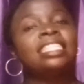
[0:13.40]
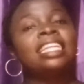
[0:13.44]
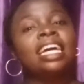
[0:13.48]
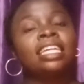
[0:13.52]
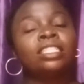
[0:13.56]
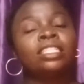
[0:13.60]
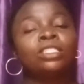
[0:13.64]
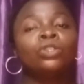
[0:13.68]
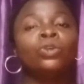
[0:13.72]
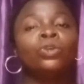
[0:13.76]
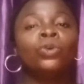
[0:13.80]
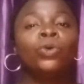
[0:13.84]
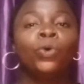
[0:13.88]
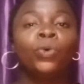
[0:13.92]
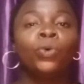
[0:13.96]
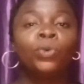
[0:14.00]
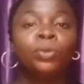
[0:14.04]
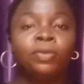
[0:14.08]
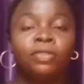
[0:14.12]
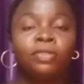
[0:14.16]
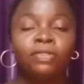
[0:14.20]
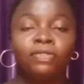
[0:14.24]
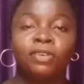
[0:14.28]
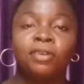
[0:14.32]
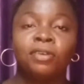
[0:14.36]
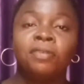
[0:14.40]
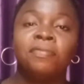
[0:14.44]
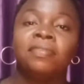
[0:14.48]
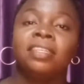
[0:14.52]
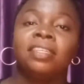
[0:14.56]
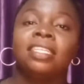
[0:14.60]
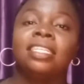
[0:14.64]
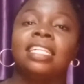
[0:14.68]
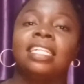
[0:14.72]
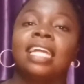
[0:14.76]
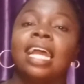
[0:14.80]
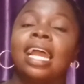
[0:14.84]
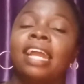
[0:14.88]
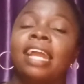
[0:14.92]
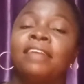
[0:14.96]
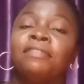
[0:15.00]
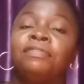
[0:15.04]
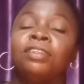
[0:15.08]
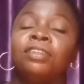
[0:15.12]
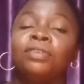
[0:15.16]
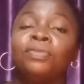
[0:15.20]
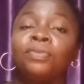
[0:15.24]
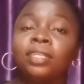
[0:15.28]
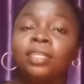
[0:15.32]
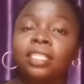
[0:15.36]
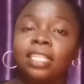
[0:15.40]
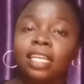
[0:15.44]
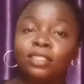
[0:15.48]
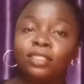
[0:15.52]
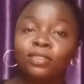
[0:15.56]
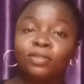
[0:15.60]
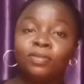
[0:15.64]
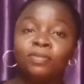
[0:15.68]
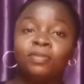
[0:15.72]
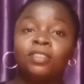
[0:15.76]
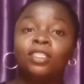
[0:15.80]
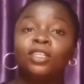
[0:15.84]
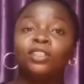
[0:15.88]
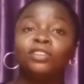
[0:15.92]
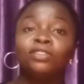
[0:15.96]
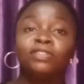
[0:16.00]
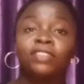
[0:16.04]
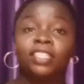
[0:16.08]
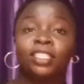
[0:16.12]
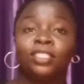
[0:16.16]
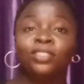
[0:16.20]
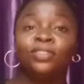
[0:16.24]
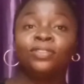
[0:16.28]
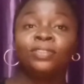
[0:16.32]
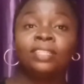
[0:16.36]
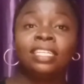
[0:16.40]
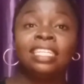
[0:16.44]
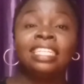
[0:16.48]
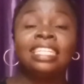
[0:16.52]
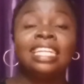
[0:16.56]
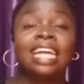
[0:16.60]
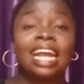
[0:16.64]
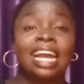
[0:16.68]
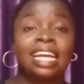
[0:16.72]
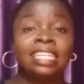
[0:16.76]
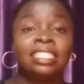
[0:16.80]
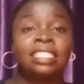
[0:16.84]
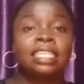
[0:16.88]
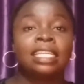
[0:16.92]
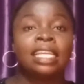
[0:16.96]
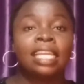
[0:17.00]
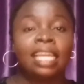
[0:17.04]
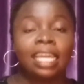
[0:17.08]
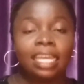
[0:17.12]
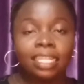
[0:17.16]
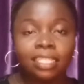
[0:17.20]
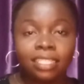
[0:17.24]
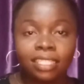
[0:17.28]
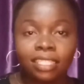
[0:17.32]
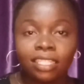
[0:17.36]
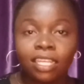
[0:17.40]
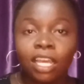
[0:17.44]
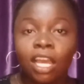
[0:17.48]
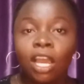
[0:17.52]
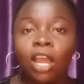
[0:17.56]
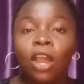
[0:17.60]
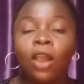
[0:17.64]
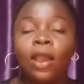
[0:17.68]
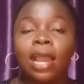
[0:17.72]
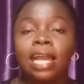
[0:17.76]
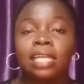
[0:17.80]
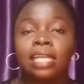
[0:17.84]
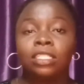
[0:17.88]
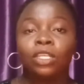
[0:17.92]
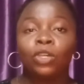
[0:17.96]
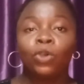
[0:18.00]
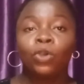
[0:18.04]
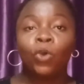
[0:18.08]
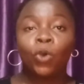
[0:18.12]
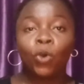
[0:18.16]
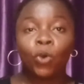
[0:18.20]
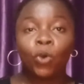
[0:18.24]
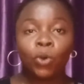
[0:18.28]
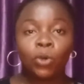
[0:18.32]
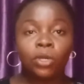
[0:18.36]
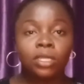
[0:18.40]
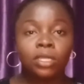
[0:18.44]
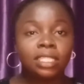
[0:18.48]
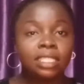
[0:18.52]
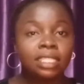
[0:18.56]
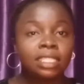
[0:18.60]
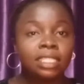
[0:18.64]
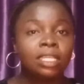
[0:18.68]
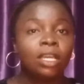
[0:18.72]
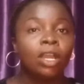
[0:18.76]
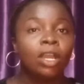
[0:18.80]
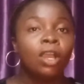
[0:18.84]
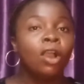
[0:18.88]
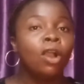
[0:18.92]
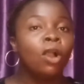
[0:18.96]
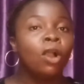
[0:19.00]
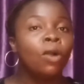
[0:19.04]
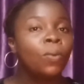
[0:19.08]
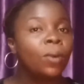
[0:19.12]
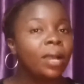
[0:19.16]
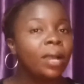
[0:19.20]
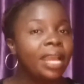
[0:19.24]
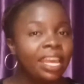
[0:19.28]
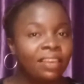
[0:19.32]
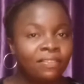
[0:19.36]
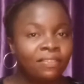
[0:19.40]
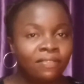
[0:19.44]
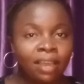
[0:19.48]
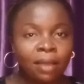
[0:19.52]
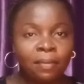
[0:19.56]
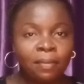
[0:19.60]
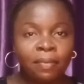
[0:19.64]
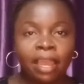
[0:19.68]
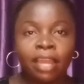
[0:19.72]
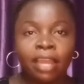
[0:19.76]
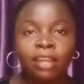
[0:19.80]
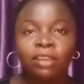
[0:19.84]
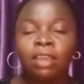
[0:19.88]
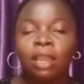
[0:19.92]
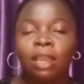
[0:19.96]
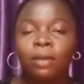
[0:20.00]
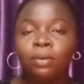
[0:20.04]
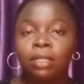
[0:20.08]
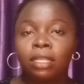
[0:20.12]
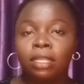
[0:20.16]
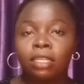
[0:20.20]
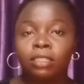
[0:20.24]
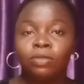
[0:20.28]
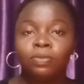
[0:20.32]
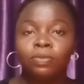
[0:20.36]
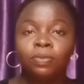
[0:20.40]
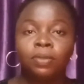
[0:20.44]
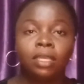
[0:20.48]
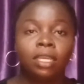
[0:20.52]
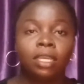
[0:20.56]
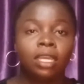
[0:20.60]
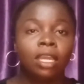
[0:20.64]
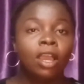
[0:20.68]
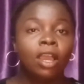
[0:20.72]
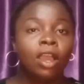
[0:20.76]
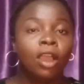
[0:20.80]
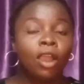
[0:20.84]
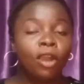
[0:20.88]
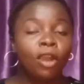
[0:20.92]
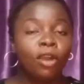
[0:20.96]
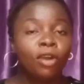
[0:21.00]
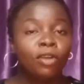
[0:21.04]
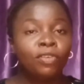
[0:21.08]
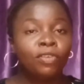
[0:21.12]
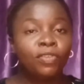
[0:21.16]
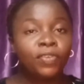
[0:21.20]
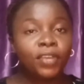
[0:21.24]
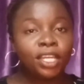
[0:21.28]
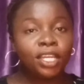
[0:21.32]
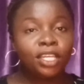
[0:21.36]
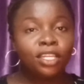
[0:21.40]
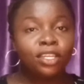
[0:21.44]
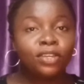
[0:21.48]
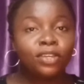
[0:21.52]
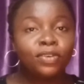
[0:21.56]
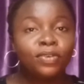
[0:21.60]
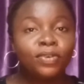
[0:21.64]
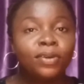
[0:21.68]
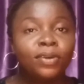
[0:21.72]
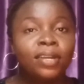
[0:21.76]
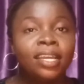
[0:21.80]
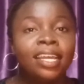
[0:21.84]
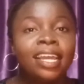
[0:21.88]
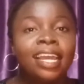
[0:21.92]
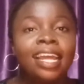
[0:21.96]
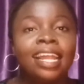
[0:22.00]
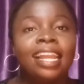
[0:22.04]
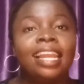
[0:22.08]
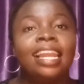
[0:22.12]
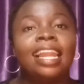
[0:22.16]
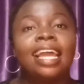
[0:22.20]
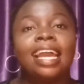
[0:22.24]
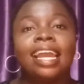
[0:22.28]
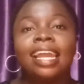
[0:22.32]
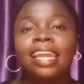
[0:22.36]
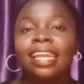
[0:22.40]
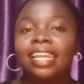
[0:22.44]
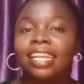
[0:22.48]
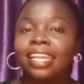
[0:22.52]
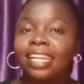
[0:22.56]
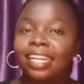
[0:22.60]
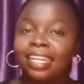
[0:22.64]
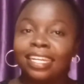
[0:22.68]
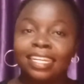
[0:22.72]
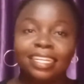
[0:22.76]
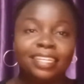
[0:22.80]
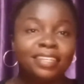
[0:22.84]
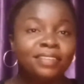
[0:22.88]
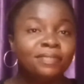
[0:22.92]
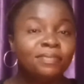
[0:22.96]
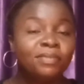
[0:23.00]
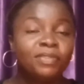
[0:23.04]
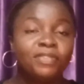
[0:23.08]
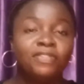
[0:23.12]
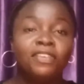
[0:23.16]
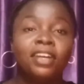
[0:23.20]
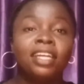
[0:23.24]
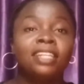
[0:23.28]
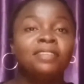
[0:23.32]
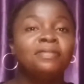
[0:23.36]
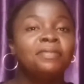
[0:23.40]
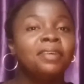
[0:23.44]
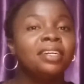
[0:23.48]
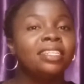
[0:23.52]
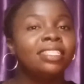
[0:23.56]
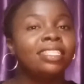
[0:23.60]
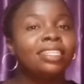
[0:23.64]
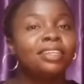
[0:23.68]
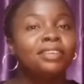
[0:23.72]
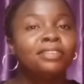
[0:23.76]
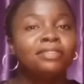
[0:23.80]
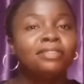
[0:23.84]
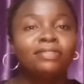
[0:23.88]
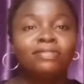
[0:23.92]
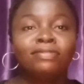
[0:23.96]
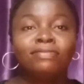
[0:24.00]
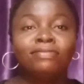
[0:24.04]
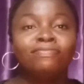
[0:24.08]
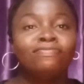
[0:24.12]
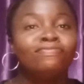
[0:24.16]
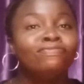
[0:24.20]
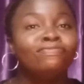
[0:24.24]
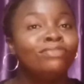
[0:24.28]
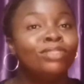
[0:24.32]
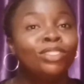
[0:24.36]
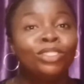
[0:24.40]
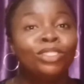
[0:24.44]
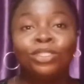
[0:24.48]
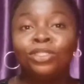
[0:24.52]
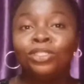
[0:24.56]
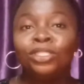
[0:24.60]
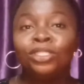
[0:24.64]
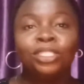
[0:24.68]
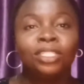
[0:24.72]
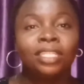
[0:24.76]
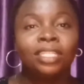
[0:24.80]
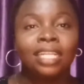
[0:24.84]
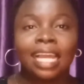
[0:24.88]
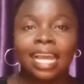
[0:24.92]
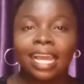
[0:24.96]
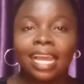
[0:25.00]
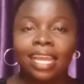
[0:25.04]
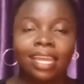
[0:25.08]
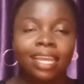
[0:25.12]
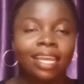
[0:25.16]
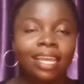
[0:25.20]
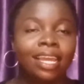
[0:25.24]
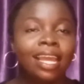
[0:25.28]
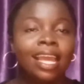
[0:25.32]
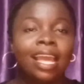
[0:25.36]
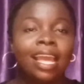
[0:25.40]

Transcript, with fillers: that goal before me that I really wanted to be on radio, either as a guest or as a co host or whatever. But I knew I wanted to be on radio like before the month of June, July.